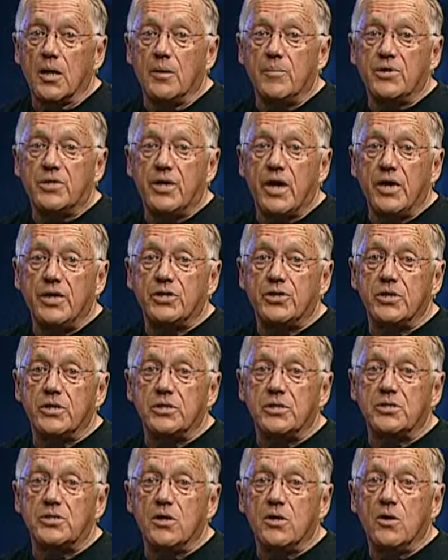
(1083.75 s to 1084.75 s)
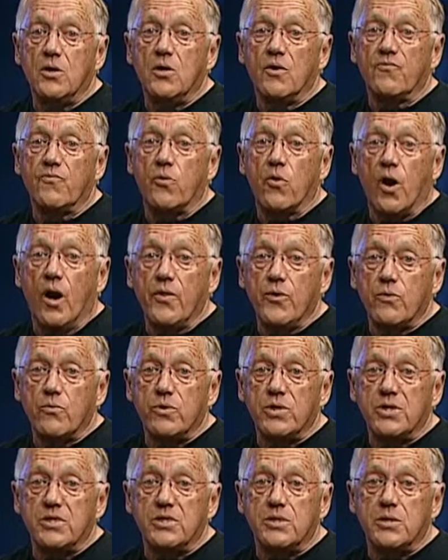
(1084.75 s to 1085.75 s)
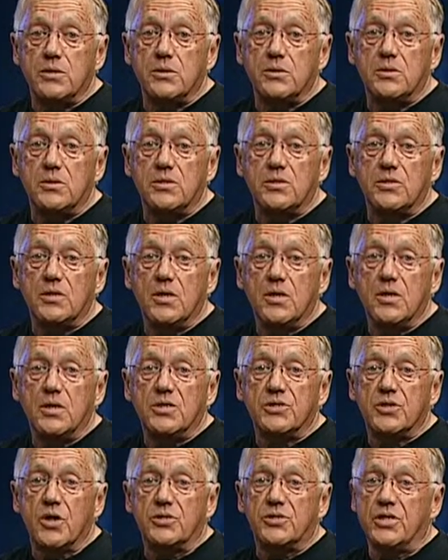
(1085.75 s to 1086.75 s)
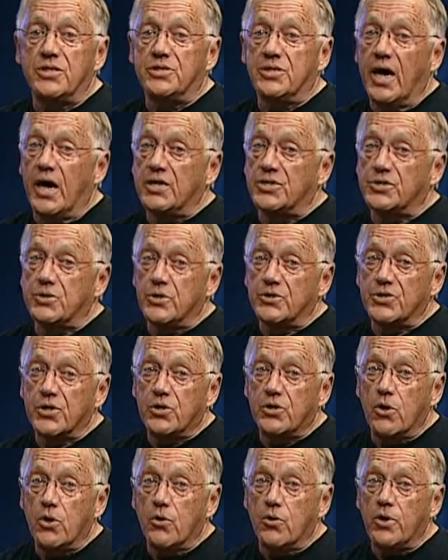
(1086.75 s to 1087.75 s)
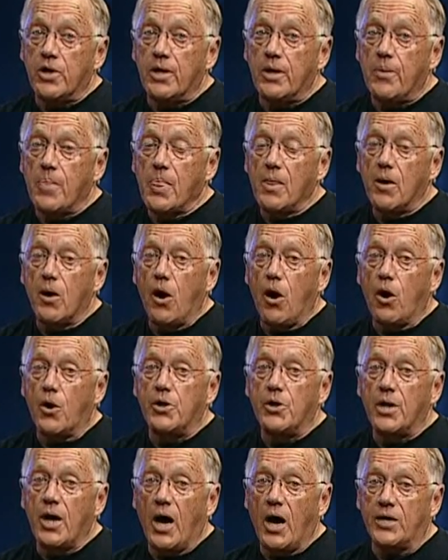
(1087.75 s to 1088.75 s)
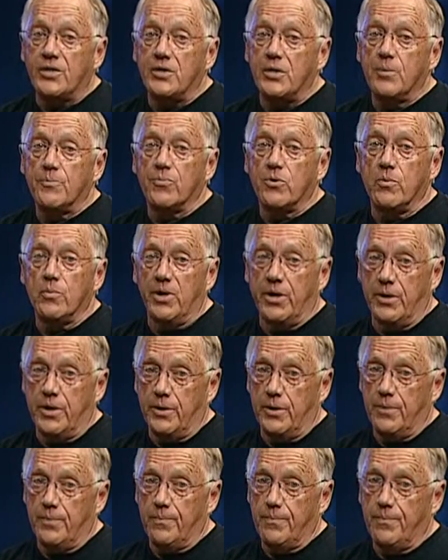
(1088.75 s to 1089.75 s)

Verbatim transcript: Limitations for other reasons, such as national security are not permitted.